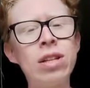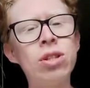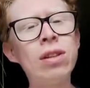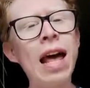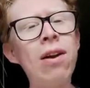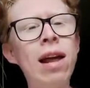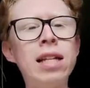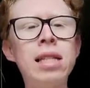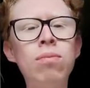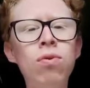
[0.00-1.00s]
So now
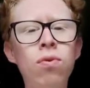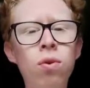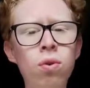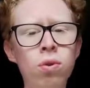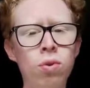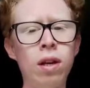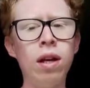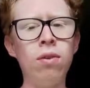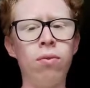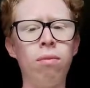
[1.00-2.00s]
let's move on to
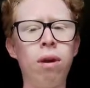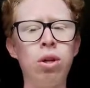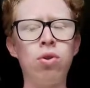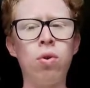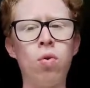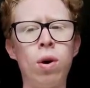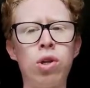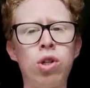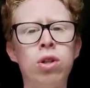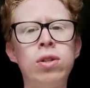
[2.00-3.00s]
the information
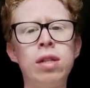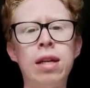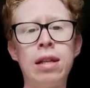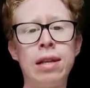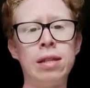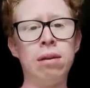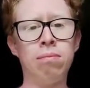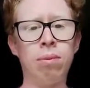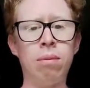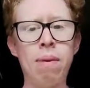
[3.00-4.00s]
questions in the
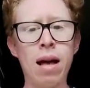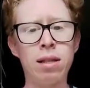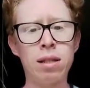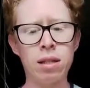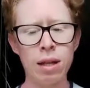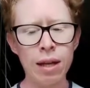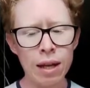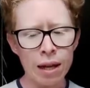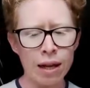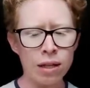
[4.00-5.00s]
simple past.
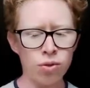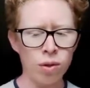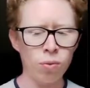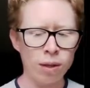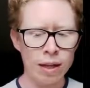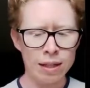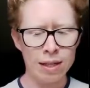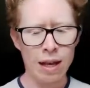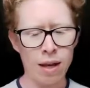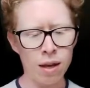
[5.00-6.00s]
Let's read what they
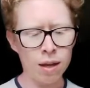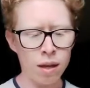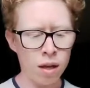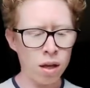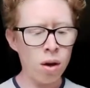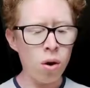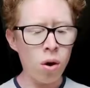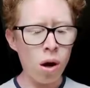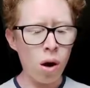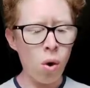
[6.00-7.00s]
say.
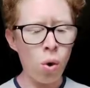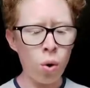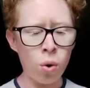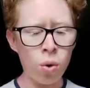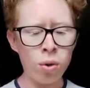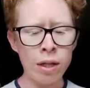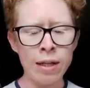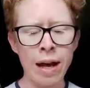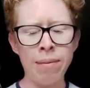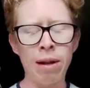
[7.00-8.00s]
Who
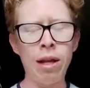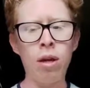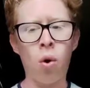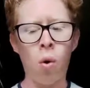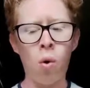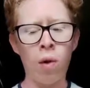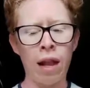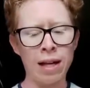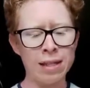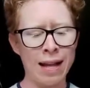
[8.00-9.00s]
did Amelie call
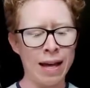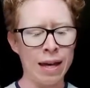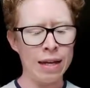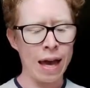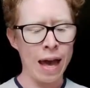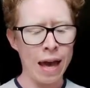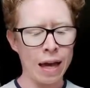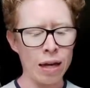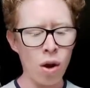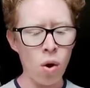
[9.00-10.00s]
last night,
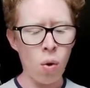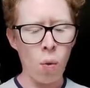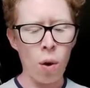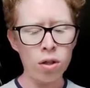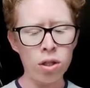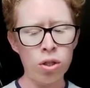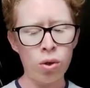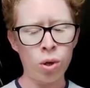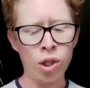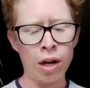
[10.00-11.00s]
and what did
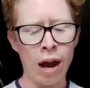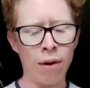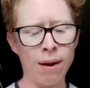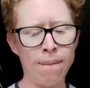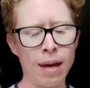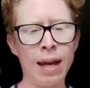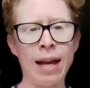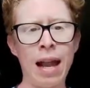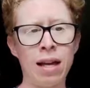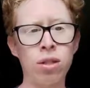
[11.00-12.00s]
George and Harry
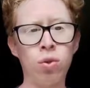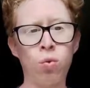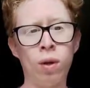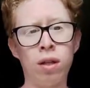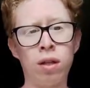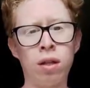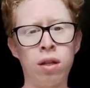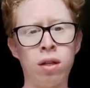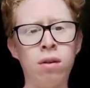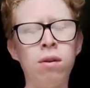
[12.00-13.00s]
make last
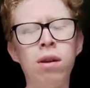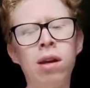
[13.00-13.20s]
weekend?